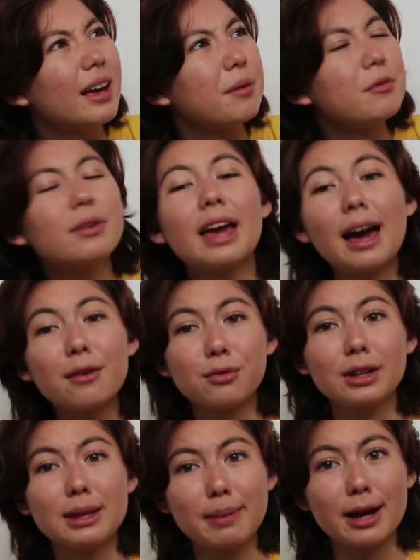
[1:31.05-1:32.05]
and we have
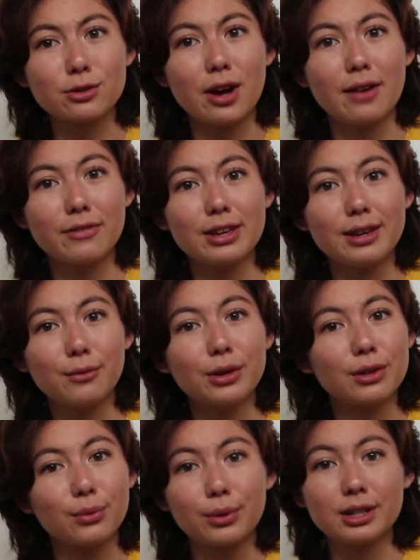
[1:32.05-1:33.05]
really bad traffic,
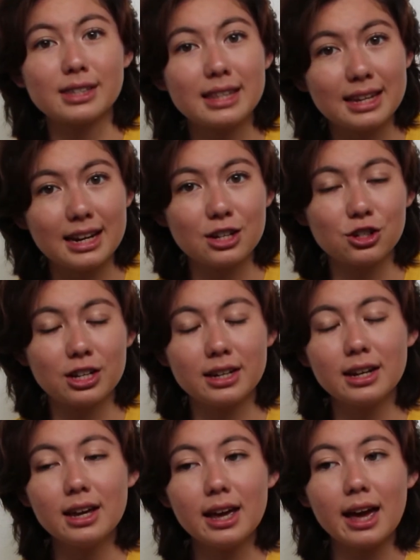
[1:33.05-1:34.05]
one of the worst in the
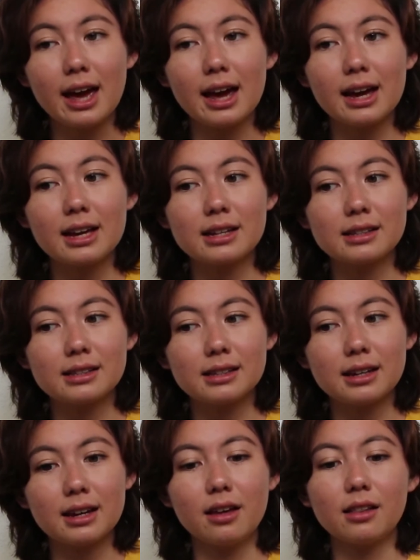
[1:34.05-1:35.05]
nation. And
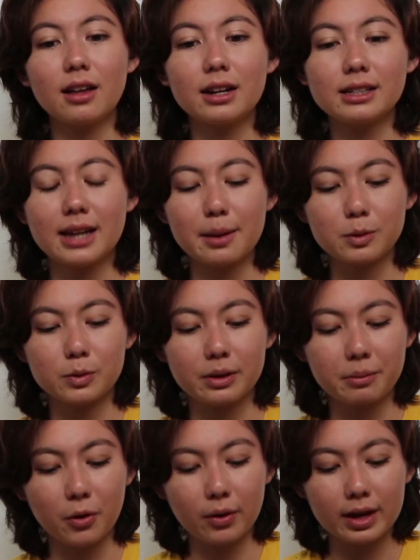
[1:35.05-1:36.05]
a lot of times when
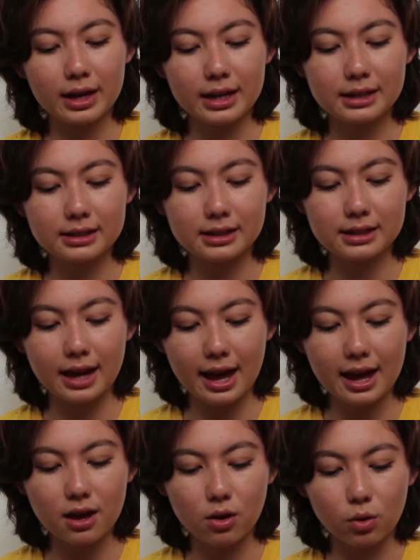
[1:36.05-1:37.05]
I'm going into
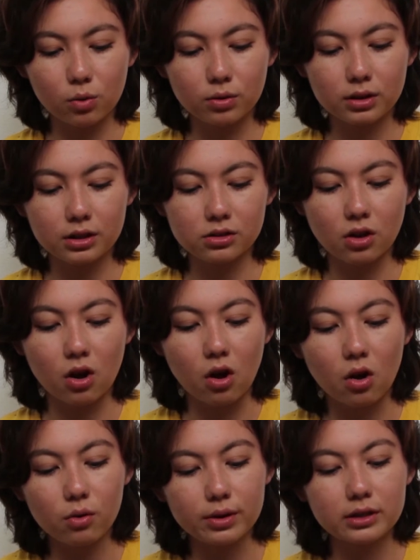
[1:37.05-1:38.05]
town, there's
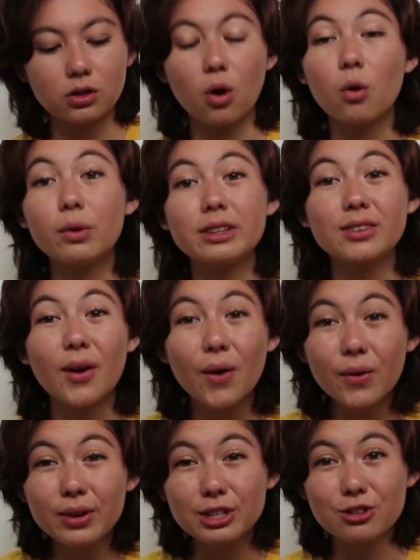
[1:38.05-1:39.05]
always
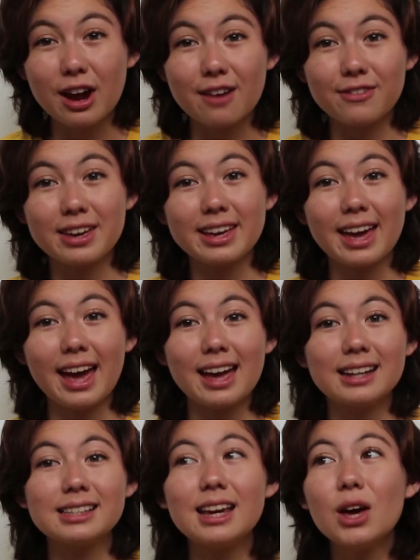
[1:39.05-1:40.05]
traffic,
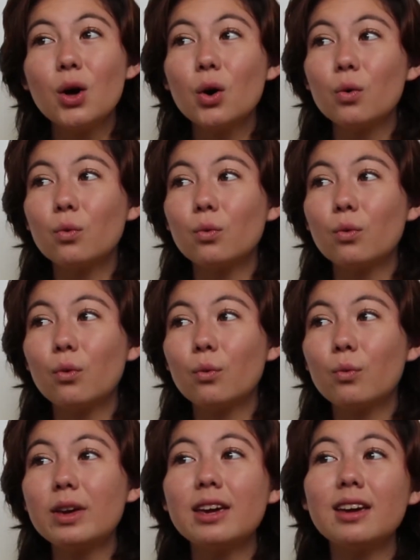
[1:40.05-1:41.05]
and
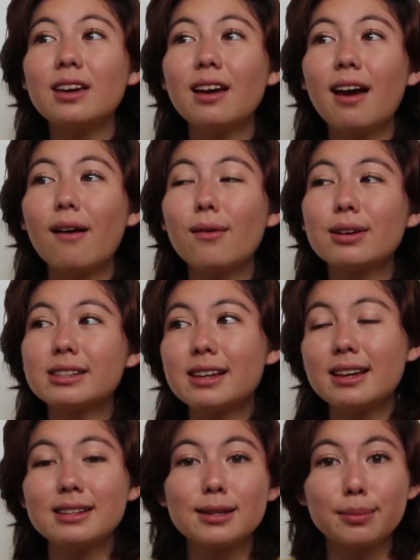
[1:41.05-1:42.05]
we always
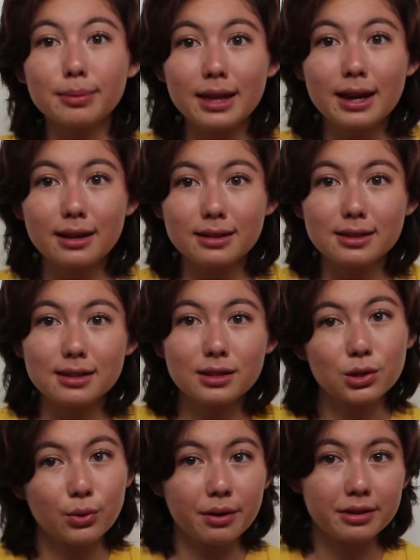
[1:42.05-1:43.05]
end up late
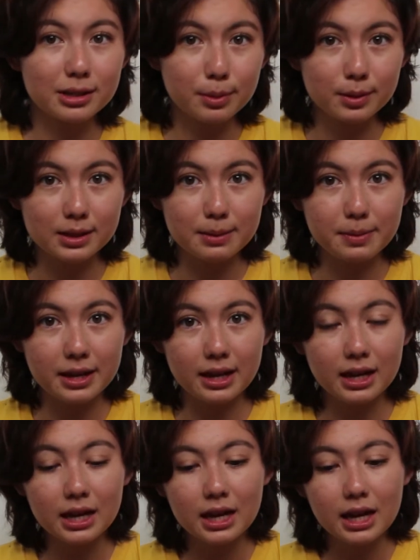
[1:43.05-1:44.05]
to where we're supposed to be.